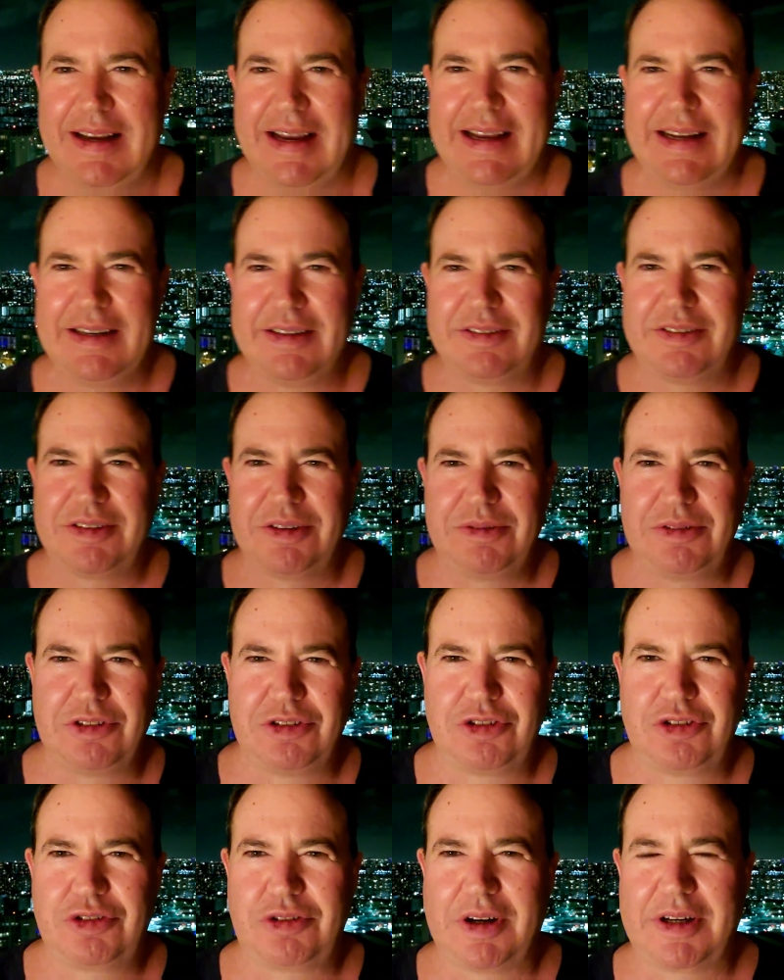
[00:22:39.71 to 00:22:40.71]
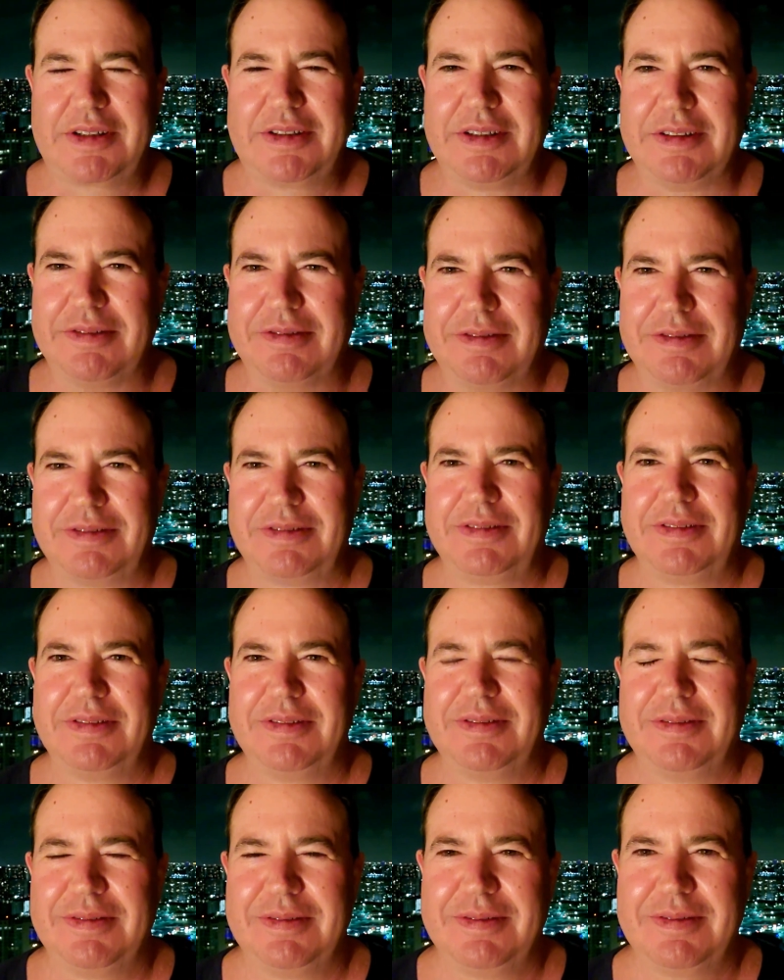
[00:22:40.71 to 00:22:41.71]
and it's so destructive
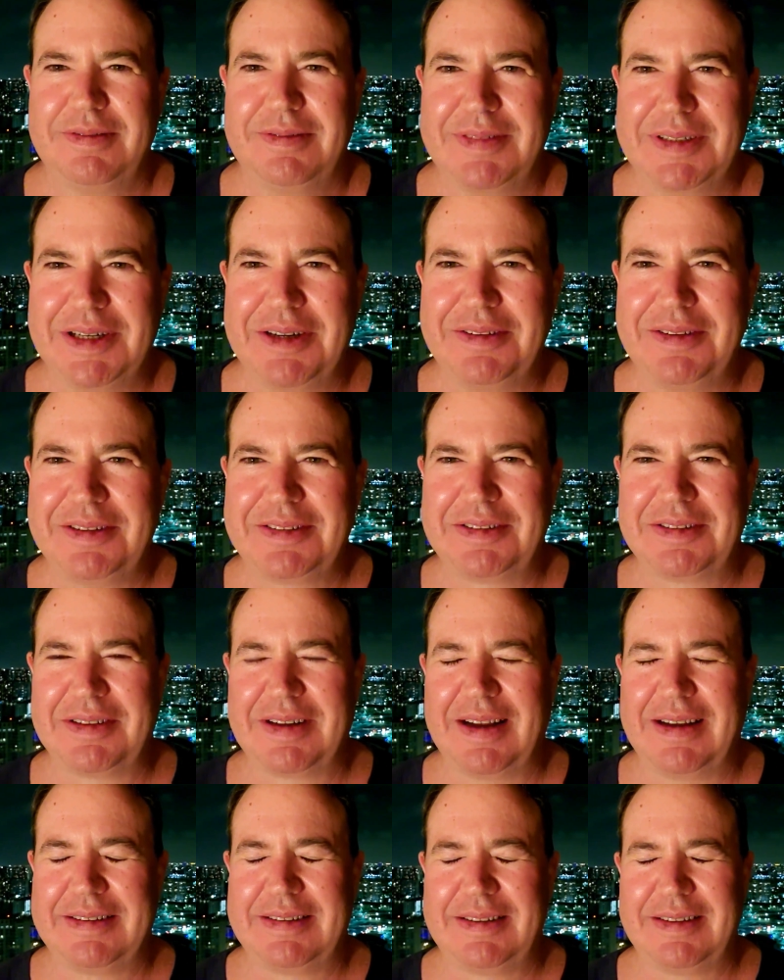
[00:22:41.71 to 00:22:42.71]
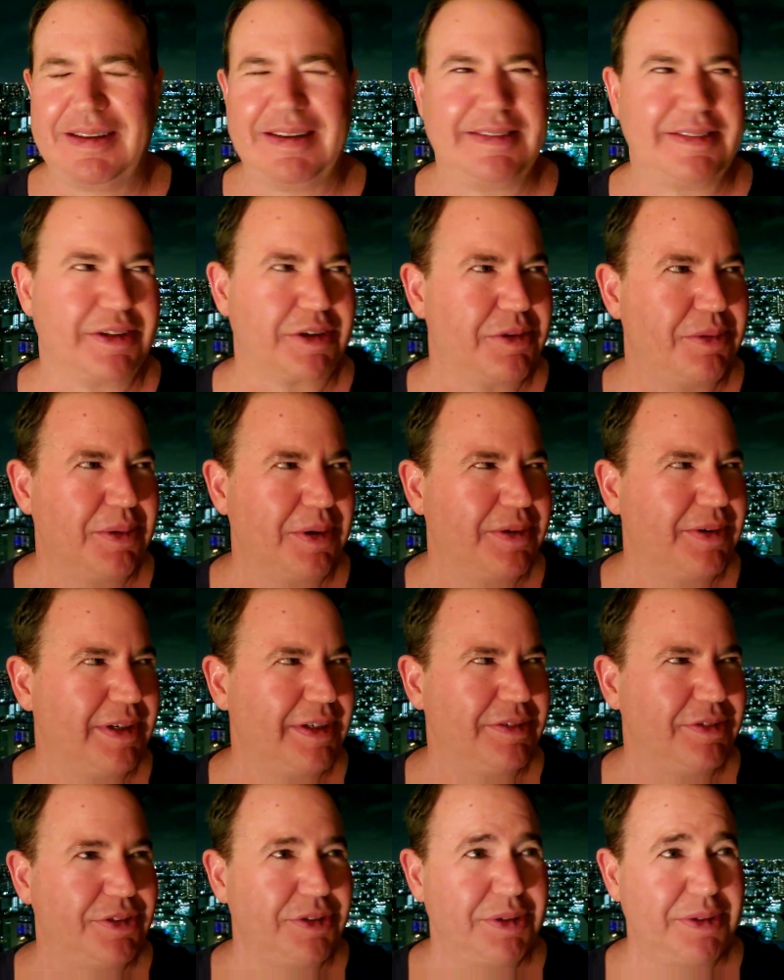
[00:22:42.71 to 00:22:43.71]
you know there's a, a there's a quote
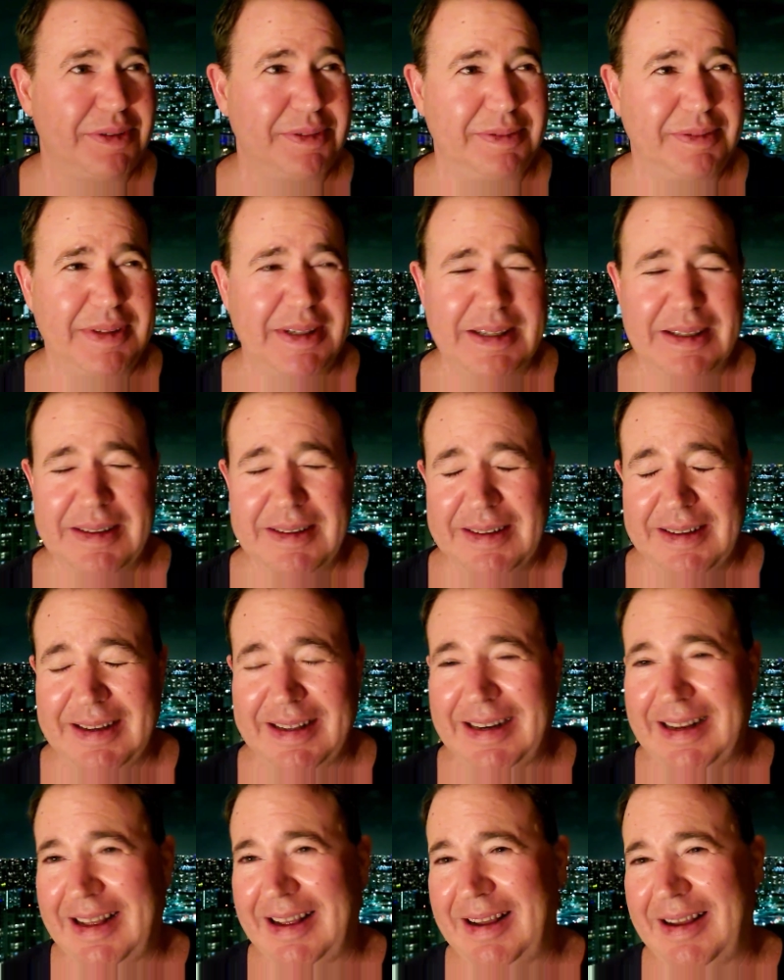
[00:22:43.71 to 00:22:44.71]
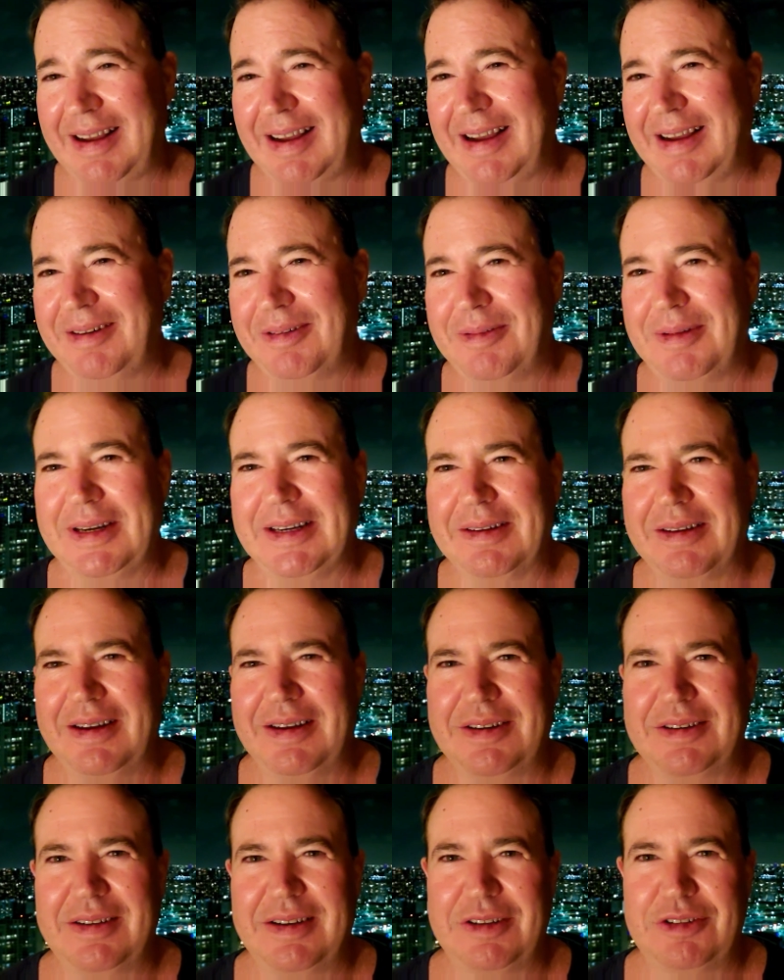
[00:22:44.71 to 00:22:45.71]
in dune and i, I don't want to
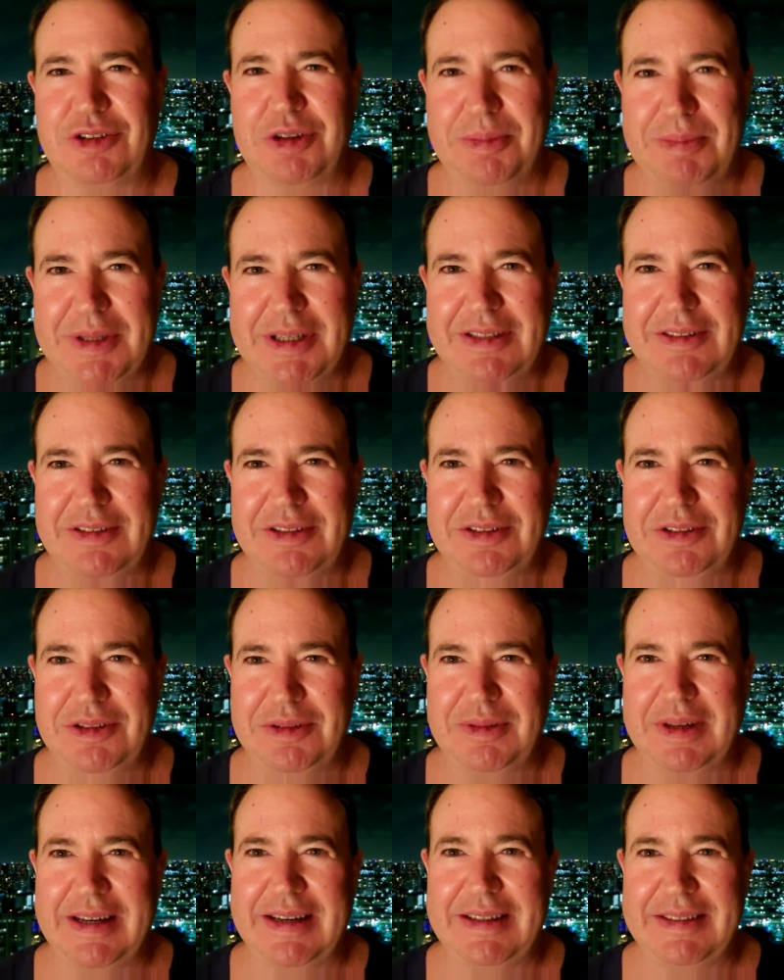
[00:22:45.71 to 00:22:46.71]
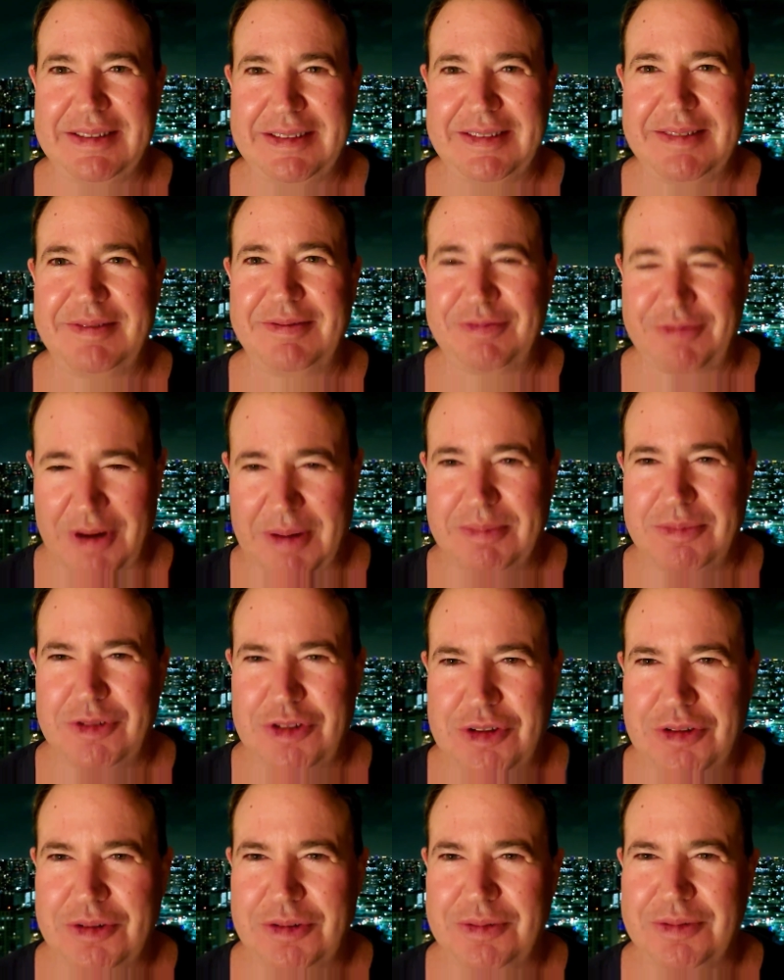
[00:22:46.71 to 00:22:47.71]
attribute it to dune it is from
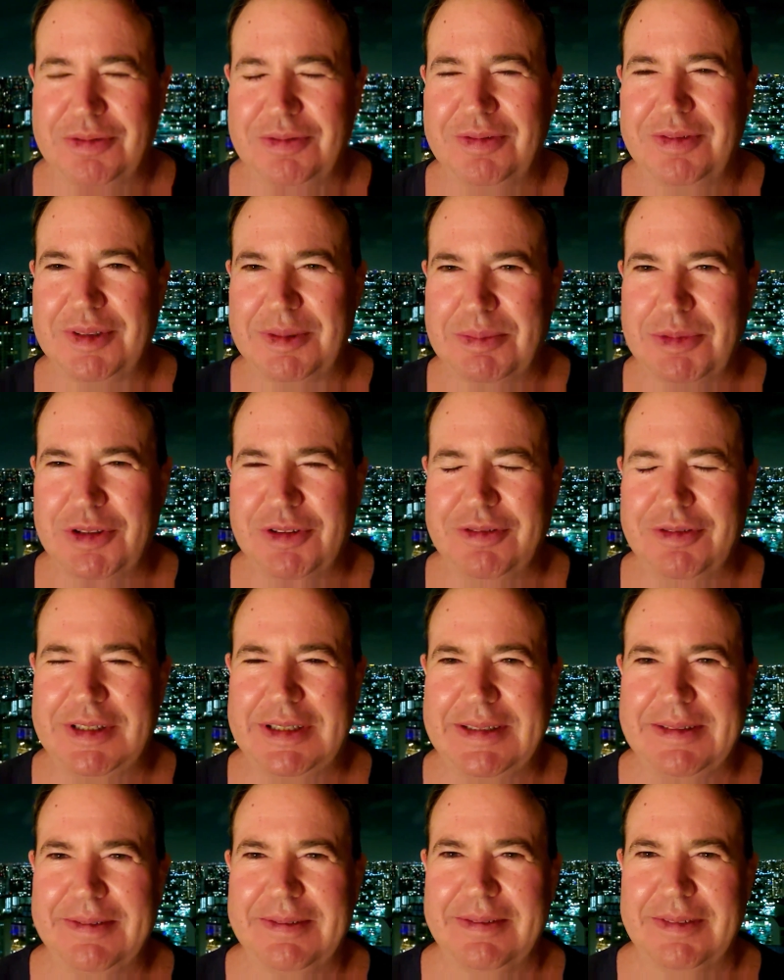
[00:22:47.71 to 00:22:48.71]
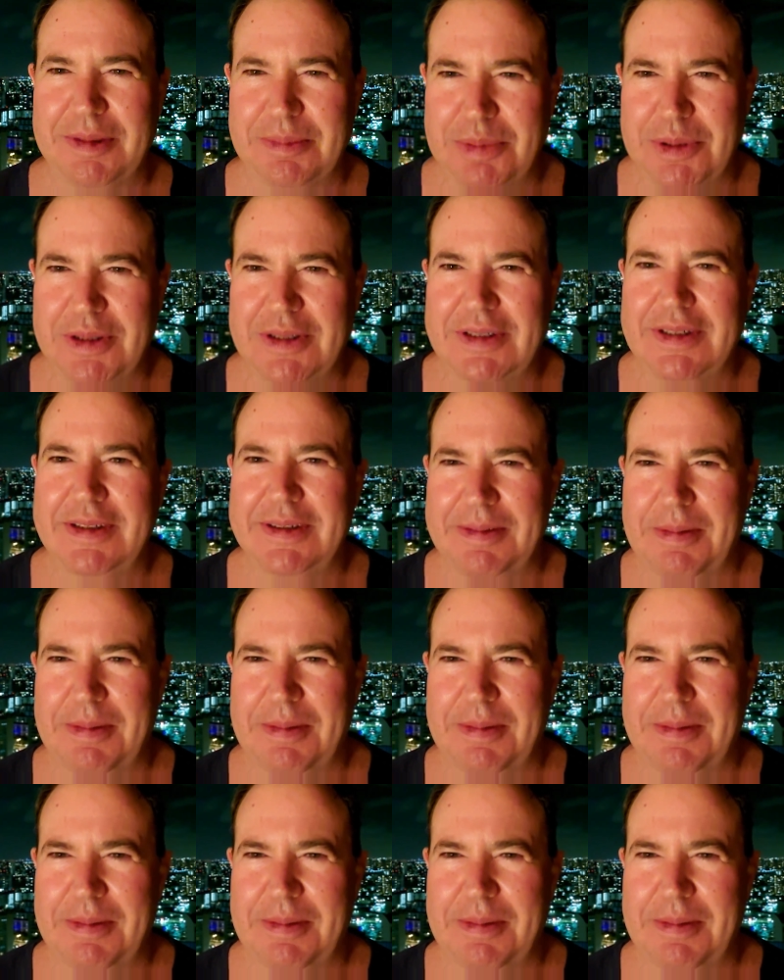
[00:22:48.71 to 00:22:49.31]
dune the movie the book